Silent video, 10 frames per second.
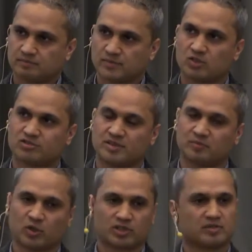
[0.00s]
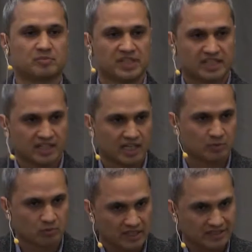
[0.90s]
most important
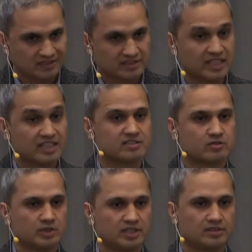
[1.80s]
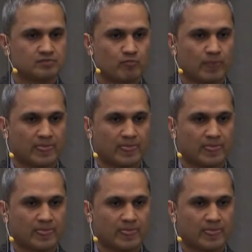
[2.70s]
PKI providers in Sweden.